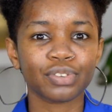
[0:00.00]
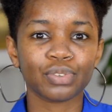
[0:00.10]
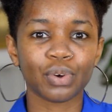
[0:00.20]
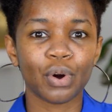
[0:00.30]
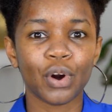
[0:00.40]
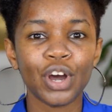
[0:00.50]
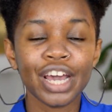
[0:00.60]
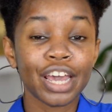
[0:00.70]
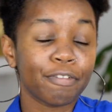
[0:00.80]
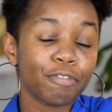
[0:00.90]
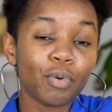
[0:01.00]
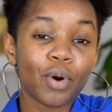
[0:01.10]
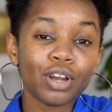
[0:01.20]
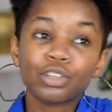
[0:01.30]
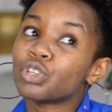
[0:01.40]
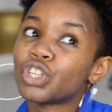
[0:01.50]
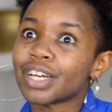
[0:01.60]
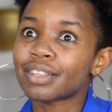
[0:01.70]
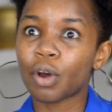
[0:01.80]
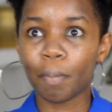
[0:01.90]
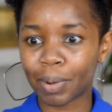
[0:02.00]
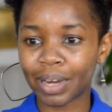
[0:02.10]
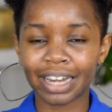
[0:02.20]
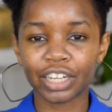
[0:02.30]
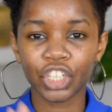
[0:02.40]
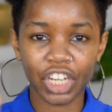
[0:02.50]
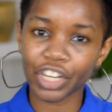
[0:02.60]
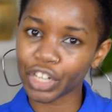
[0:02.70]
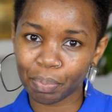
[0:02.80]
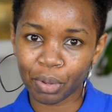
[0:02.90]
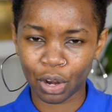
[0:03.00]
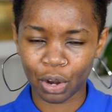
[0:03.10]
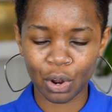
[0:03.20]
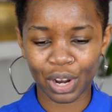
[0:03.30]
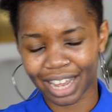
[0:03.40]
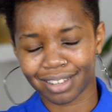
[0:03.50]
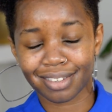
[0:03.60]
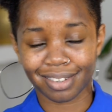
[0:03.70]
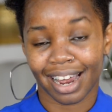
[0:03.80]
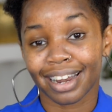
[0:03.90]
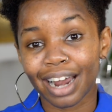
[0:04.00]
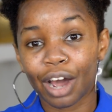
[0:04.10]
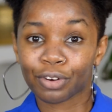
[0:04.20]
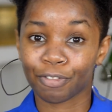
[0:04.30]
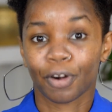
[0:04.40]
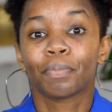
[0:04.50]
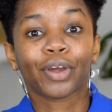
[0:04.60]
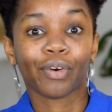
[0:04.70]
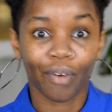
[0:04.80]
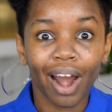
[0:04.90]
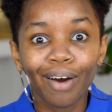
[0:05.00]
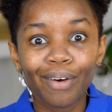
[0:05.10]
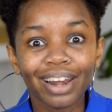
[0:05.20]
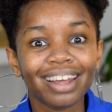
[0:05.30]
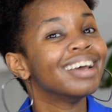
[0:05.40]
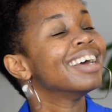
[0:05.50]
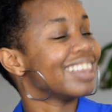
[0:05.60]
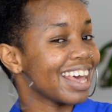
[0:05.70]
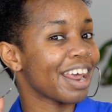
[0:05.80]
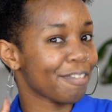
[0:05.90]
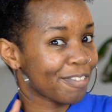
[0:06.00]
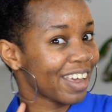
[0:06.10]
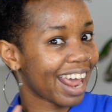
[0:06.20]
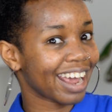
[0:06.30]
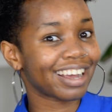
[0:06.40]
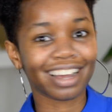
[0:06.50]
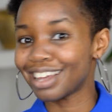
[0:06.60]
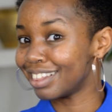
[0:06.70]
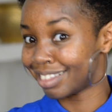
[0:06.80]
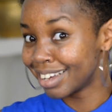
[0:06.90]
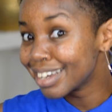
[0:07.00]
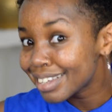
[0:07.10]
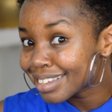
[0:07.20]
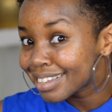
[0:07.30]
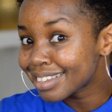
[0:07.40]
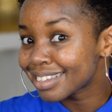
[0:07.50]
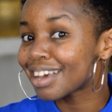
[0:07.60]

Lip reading: So if you want to just completely change up your look and stand out from the crowd, then I feel like this